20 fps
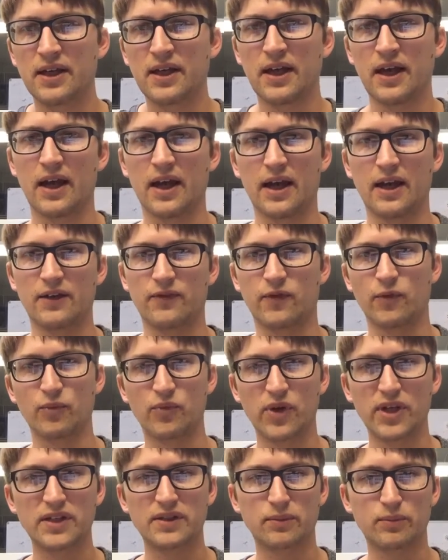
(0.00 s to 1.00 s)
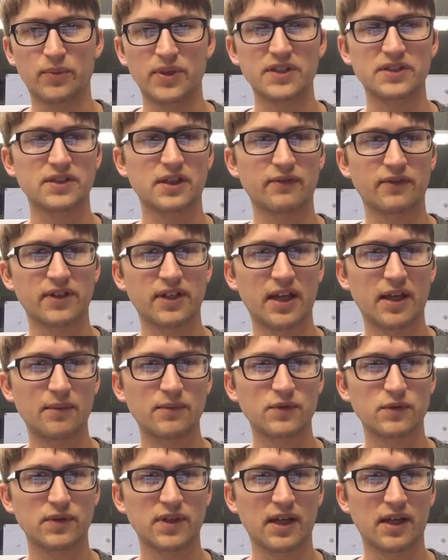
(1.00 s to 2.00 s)
from Peace Loving
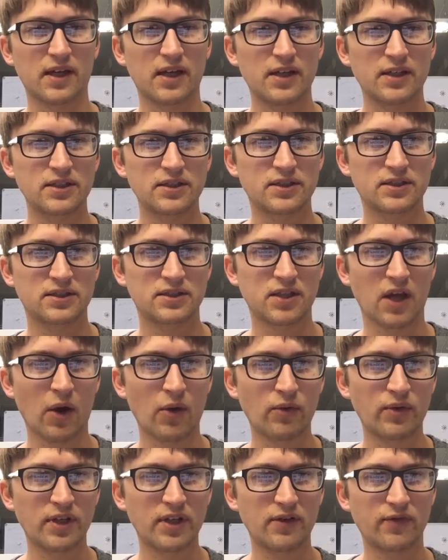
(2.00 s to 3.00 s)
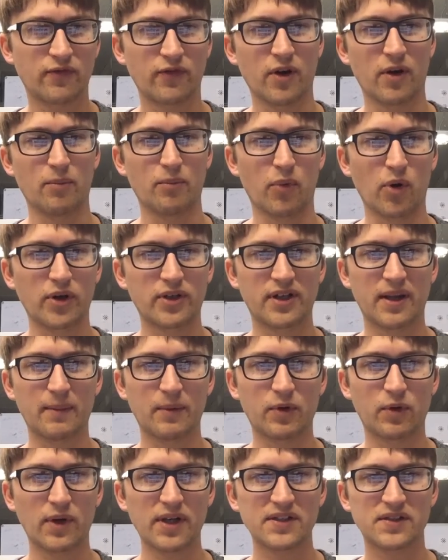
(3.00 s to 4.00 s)
Games. We got Tony from Board Game
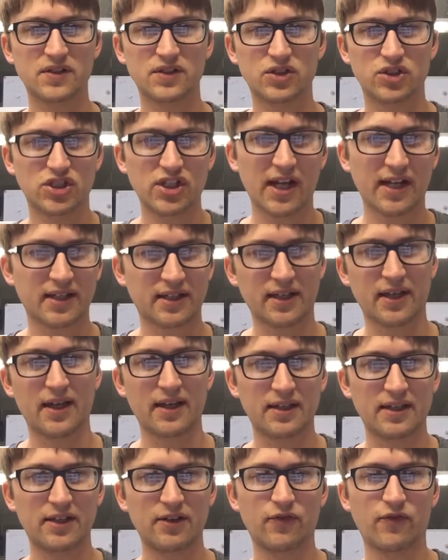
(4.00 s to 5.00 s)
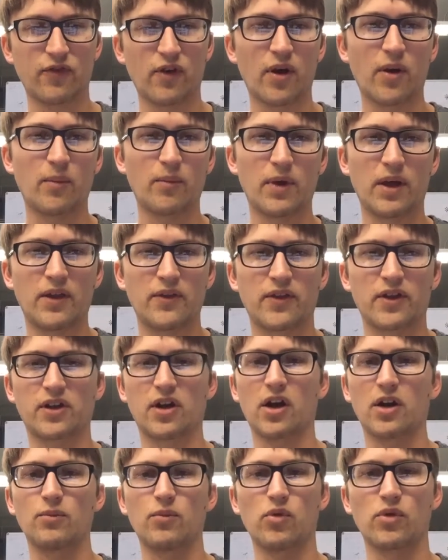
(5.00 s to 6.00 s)
Quest. Jack Eddy from the
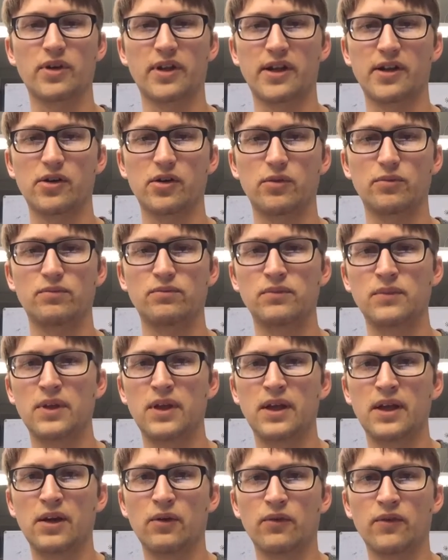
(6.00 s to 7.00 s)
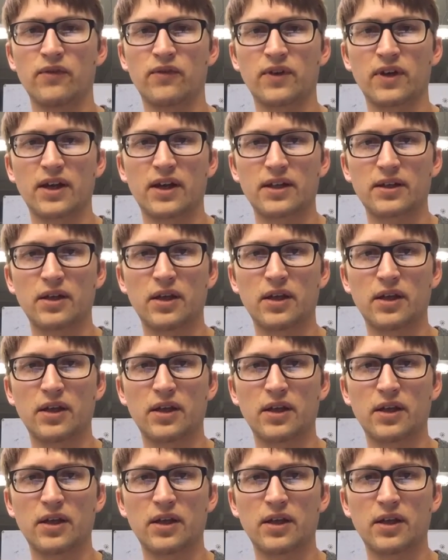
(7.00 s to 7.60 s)
Cardboard Herald. We've got